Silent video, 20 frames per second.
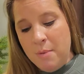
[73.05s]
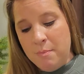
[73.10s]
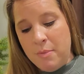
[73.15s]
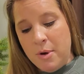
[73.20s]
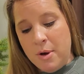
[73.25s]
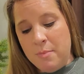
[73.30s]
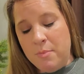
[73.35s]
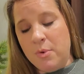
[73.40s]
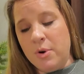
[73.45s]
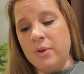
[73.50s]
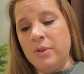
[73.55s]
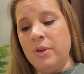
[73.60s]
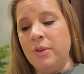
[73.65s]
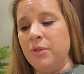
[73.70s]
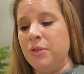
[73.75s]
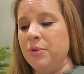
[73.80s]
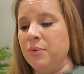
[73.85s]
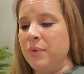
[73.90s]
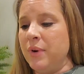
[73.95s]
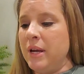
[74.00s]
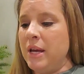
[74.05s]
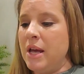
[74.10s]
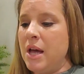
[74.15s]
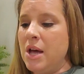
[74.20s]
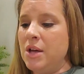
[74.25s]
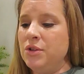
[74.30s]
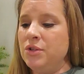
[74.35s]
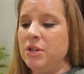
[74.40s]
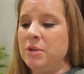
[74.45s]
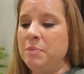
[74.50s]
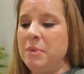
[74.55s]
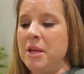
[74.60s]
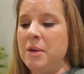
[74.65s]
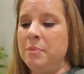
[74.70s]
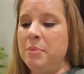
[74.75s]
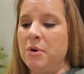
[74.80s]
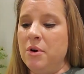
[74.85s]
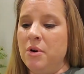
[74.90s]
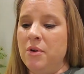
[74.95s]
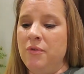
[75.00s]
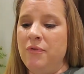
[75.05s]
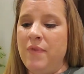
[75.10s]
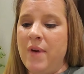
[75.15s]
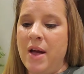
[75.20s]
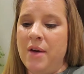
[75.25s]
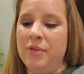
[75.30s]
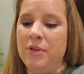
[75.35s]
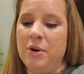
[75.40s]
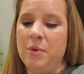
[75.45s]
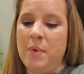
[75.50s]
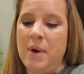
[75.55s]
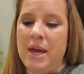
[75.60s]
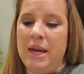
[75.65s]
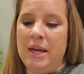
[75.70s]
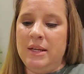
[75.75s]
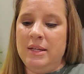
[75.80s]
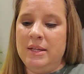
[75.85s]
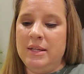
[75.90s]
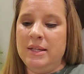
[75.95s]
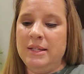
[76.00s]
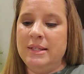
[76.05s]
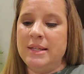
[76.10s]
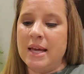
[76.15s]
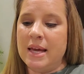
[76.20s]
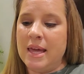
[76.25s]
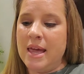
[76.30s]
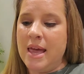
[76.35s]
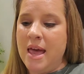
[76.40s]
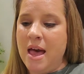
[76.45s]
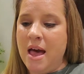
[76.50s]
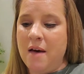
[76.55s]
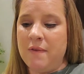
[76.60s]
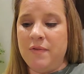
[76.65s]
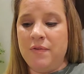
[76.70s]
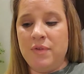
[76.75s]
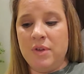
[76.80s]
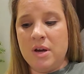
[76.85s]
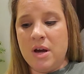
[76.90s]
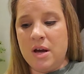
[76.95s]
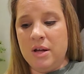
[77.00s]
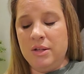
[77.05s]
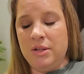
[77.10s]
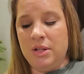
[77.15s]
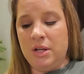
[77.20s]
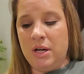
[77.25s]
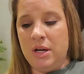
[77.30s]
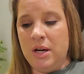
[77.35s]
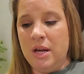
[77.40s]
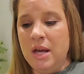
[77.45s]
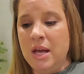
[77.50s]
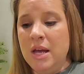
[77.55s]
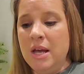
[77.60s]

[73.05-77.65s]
But more than 300 people found their way to the second half of the concert.